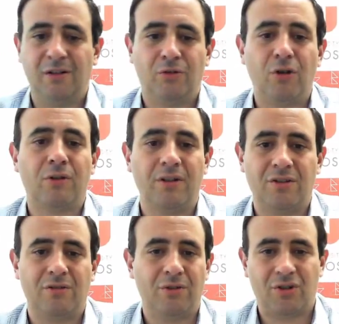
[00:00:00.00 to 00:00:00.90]

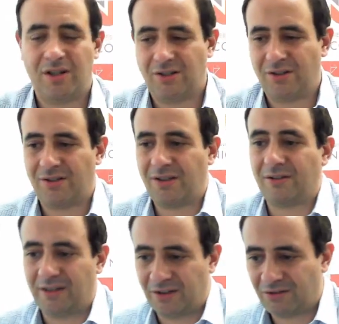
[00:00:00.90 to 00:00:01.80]
tokens, in which case it's this
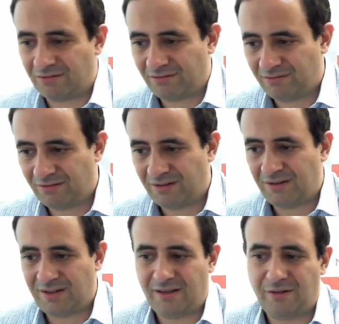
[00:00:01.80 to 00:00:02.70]
other test.
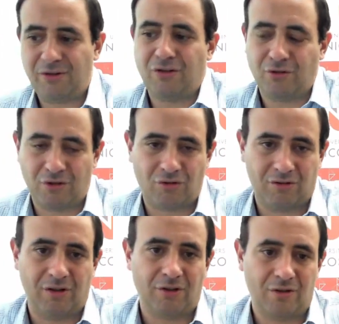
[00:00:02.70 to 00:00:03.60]
And there is no such
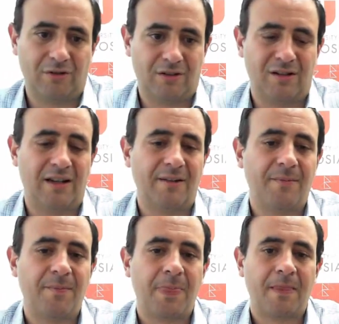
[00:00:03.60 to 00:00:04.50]
law. So it's not
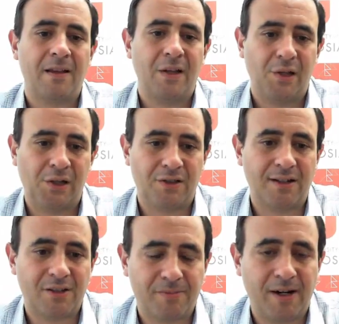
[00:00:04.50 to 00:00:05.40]

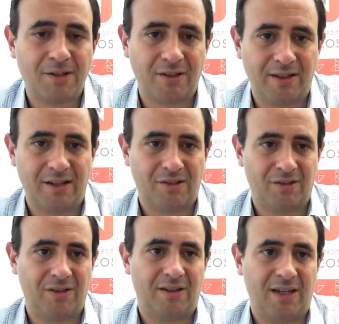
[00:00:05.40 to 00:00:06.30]
surprising that
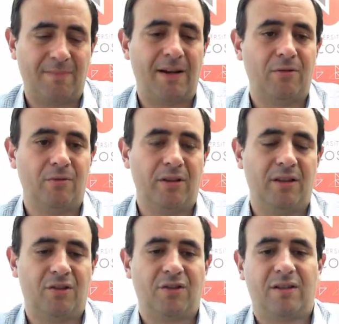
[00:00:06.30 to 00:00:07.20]
SEC came out with
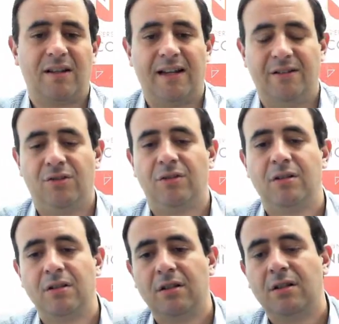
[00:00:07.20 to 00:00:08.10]
this guidance.
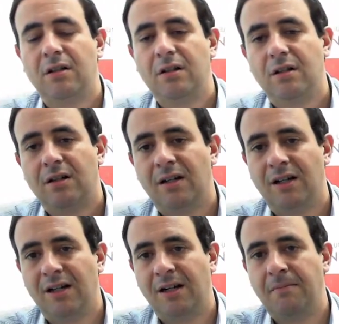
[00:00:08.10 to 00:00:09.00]

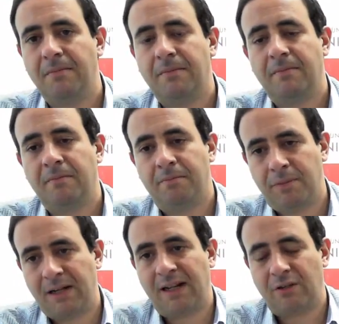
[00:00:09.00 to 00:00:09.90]

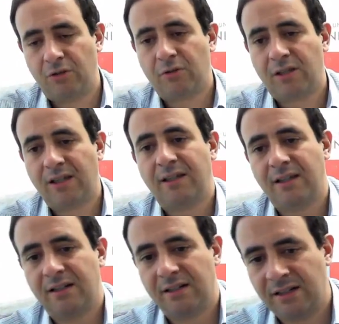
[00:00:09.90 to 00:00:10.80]
But I do think it